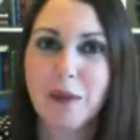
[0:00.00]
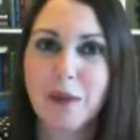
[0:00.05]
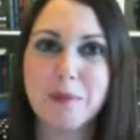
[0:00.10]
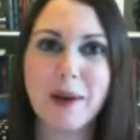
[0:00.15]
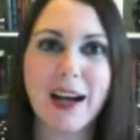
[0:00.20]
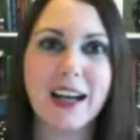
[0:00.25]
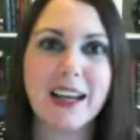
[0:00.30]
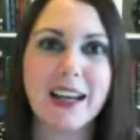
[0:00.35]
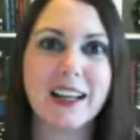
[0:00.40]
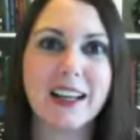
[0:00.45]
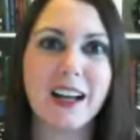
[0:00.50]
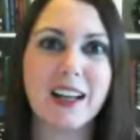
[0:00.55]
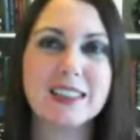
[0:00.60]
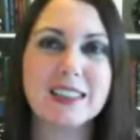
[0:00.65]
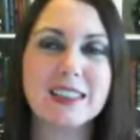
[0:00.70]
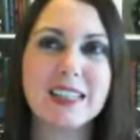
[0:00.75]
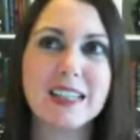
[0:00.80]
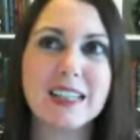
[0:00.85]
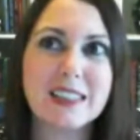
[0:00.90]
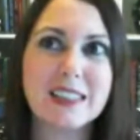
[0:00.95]
But
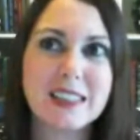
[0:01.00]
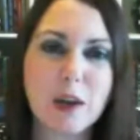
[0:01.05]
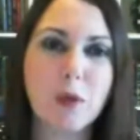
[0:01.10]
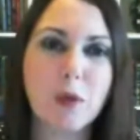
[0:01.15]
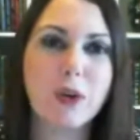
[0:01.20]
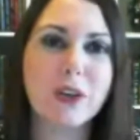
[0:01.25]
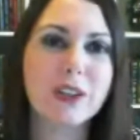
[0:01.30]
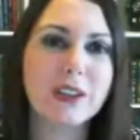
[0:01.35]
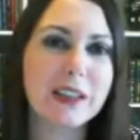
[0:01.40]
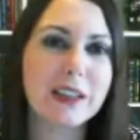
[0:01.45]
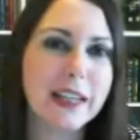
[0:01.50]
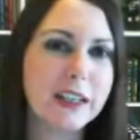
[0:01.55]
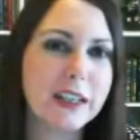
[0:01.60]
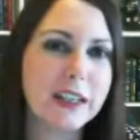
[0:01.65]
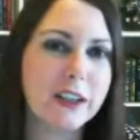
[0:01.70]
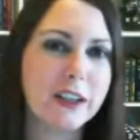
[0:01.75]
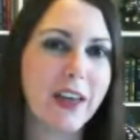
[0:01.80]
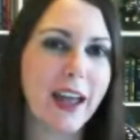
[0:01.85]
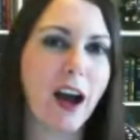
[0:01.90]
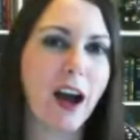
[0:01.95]
since they were
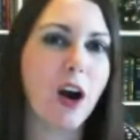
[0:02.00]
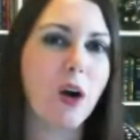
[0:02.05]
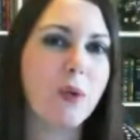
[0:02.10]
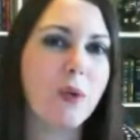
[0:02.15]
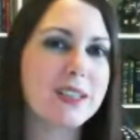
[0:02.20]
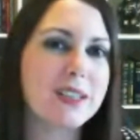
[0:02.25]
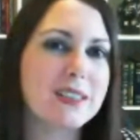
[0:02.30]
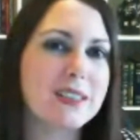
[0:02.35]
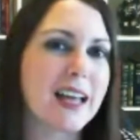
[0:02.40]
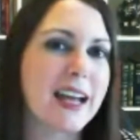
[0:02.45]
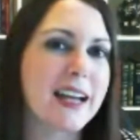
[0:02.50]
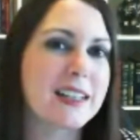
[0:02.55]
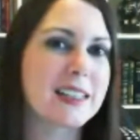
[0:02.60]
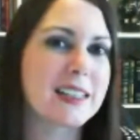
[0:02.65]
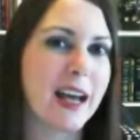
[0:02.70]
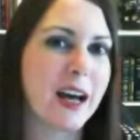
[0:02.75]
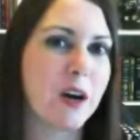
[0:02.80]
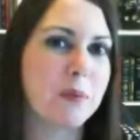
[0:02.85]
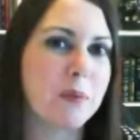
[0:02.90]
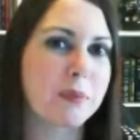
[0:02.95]
little, they always liked to
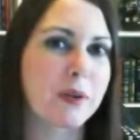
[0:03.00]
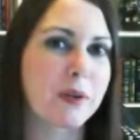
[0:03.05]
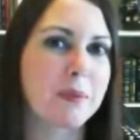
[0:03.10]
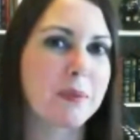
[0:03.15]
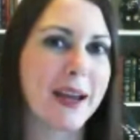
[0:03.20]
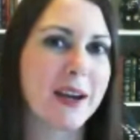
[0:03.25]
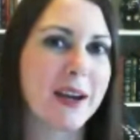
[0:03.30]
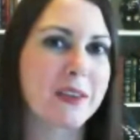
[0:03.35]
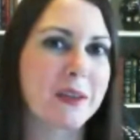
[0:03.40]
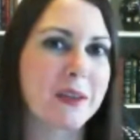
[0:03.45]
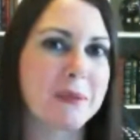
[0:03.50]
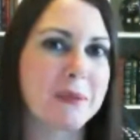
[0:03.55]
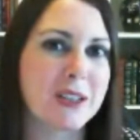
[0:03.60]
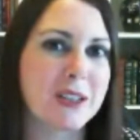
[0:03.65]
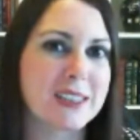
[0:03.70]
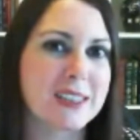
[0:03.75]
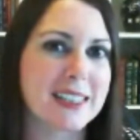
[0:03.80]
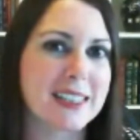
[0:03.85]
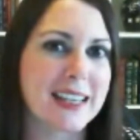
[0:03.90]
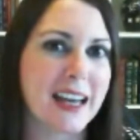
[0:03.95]
help prepare the
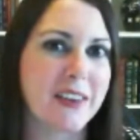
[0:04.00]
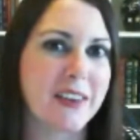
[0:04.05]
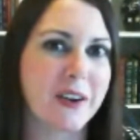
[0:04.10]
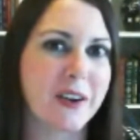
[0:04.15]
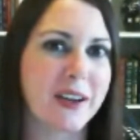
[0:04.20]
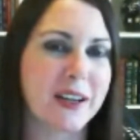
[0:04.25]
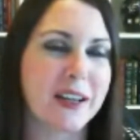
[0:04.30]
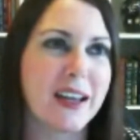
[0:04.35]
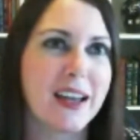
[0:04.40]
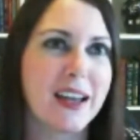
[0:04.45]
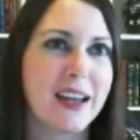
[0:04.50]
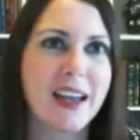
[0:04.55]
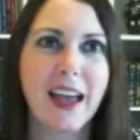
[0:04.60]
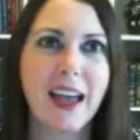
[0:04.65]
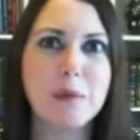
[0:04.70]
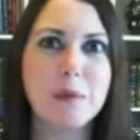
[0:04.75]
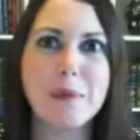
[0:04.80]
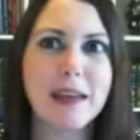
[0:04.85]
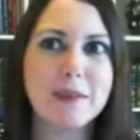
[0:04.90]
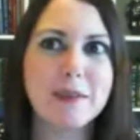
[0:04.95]
meal together.
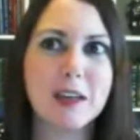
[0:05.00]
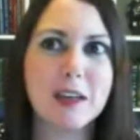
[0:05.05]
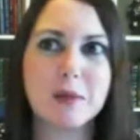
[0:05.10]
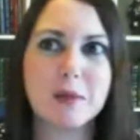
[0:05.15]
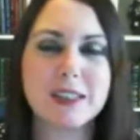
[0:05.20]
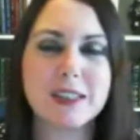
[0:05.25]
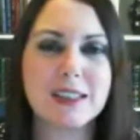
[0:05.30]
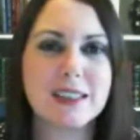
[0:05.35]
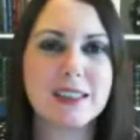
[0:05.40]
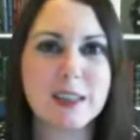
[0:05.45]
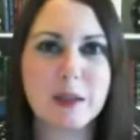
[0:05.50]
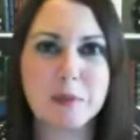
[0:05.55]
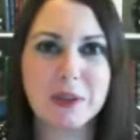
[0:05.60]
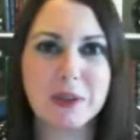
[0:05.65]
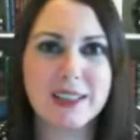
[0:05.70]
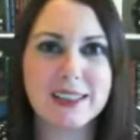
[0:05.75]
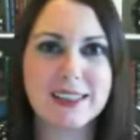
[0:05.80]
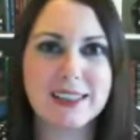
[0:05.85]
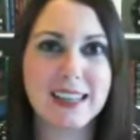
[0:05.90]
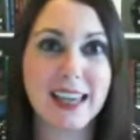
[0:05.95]
And maybe it was as
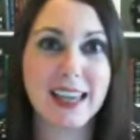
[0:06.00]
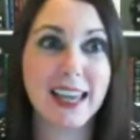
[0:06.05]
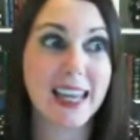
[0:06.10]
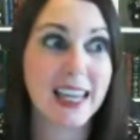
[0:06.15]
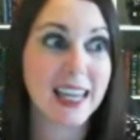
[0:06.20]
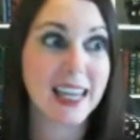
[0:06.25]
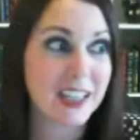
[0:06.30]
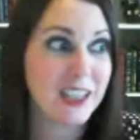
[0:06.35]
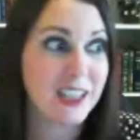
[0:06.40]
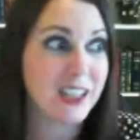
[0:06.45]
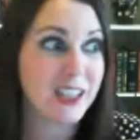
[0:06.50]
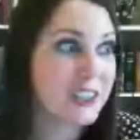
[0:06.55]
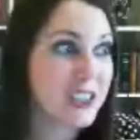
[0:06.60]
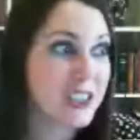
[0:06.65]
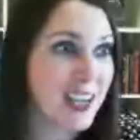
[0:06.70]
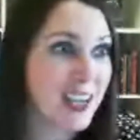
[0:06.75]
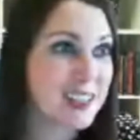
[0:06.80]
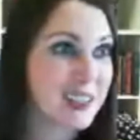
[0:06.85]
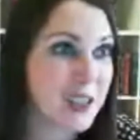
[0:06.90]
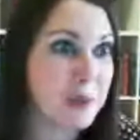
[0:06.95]
simple as, hey,
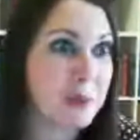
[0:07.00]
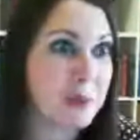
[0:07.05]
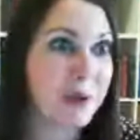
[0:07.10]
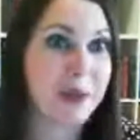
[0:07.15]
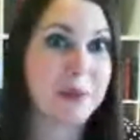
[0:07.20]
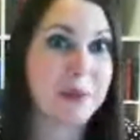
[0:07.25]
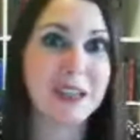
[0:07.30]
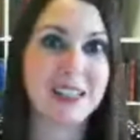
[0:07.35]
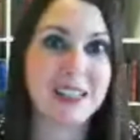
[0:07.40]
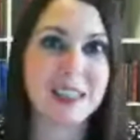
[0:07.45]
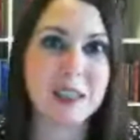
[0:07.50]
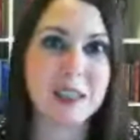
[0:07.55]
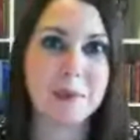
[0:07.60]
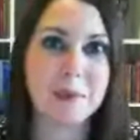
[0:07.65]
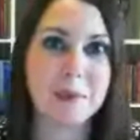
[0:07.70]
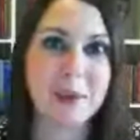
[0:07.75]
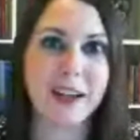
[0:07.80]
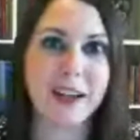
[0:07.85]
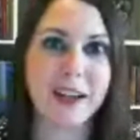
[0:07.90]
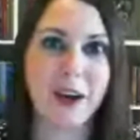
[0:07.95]
Chase, go bring me a
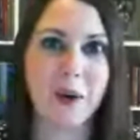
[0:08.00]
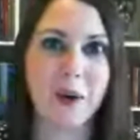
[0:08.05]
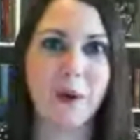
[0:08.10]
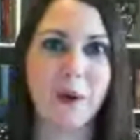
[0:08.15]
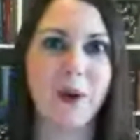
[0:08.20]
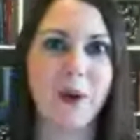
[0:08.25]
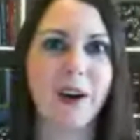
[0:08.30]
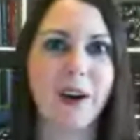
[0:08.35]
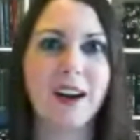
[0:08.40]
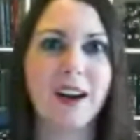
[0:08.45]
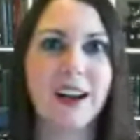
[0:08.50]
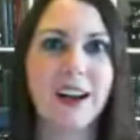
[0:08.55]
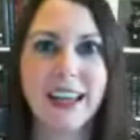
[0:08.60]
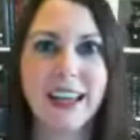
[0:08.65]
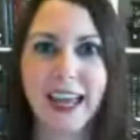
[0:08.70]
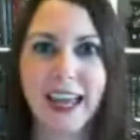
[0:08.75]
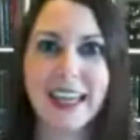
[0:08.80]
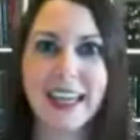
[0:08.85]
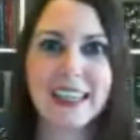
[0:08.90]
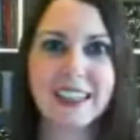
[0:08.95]
tomato. Or,
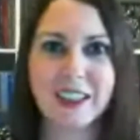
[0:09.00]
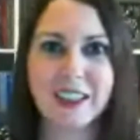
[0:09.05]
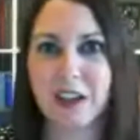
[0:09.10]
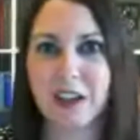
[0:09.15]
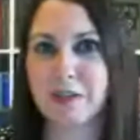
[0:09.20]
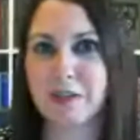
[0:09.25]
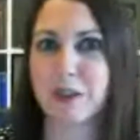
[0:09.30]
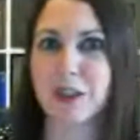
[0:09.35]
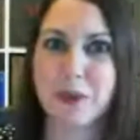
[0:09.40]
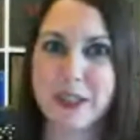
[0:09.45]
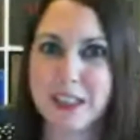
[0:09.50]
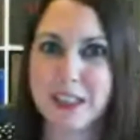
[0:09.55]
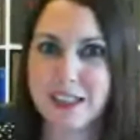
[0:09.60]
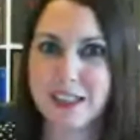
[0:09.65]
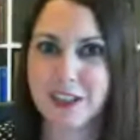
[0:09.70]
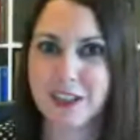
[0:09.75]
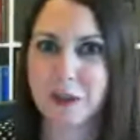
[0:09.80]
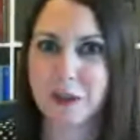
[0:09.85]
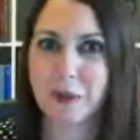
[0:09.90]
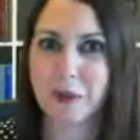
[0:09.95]
hey, if we're doing
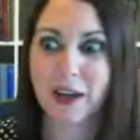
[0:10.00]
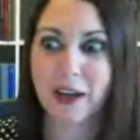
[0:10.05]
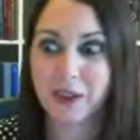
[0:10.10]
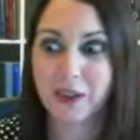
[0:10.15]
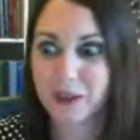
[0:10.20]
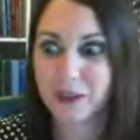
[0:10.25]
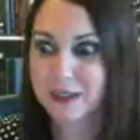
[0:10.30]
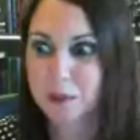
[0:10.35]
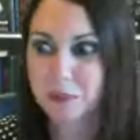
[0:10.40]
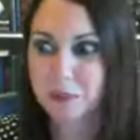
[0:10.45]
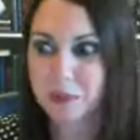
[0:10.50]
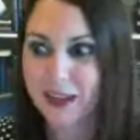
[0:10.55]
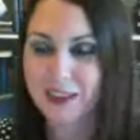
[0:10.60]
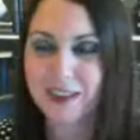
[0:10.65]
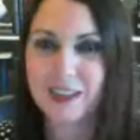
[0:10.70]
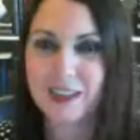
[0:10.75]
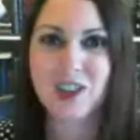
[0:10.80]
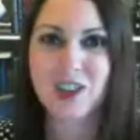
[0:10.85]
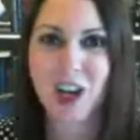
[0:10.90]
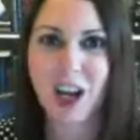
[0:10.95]
dessert, why don't you separate
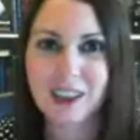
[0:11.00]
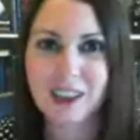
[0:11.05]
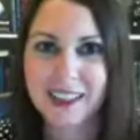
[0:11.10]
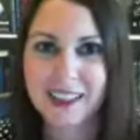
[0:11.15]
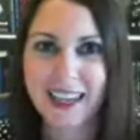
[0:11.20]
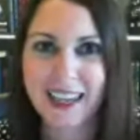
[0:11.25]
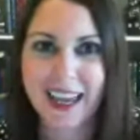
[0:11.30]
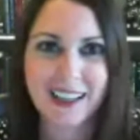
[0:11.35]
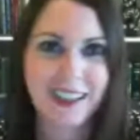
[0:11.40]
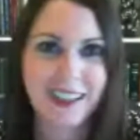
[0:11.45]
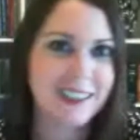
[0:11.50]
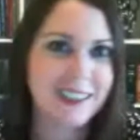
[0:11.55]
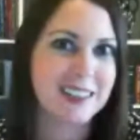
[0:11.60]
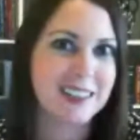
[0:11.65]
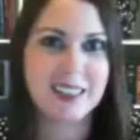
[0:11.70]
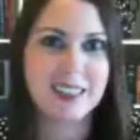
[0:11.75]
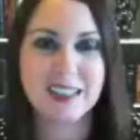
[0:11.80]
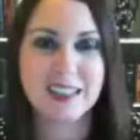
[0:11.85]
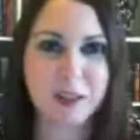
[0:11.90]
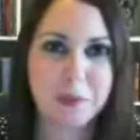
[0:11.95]
these chocolate candies
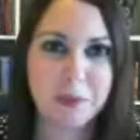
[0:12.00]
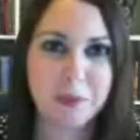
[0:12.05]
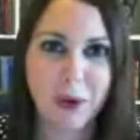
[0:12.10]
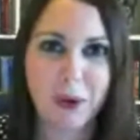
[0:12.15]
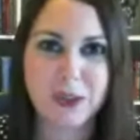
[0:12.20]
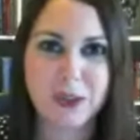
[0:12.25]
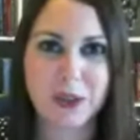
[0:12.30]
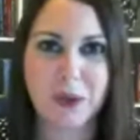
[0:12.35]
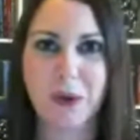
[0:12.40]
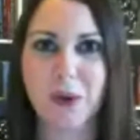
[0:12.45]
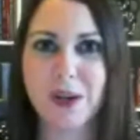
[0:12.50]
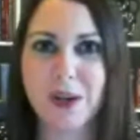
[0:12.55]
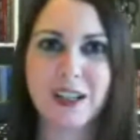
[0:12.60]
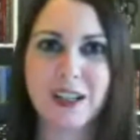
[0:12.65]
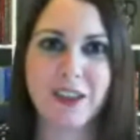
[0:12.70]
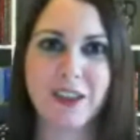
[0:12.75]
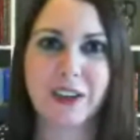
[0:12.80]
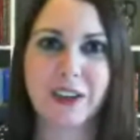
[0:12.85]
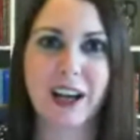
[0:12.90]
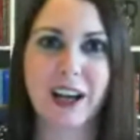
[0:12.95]
into different bowls according
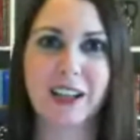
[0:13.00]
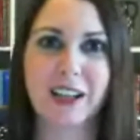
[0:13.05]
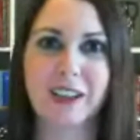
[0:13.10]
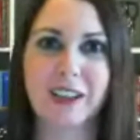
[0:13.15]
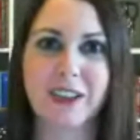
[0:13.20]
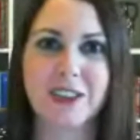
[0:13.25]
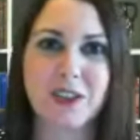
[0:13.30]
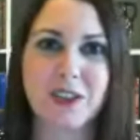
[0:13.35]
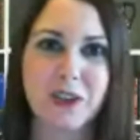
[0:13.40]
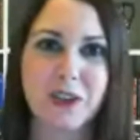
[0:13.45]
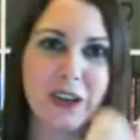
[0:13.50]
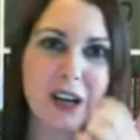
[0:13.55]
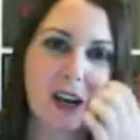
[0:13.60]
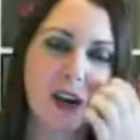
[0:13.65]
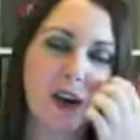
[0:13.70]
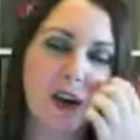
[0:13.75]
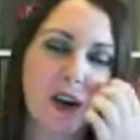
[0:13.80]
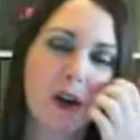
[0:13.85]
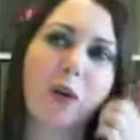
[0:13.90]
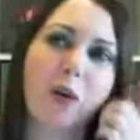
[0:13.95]
to their colors, or
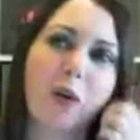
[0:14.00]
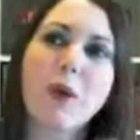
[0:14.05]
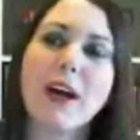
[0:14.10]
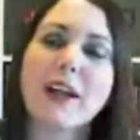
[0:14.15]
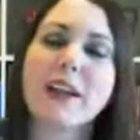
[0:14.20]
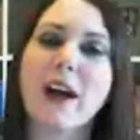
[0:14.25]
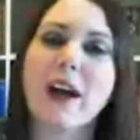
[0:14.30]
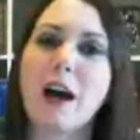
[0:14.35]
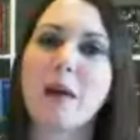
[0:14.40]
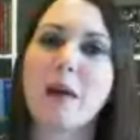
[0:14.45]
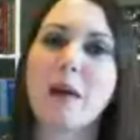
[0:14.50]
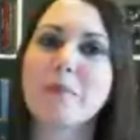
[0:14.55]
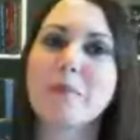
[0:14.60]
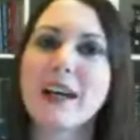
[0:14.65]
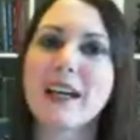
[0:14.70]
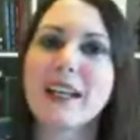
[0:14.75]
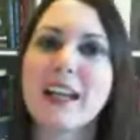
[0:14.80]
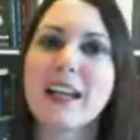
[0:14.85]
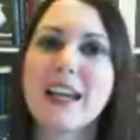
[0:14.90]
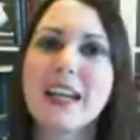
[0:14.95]
whatnot.
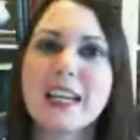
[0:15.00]
But,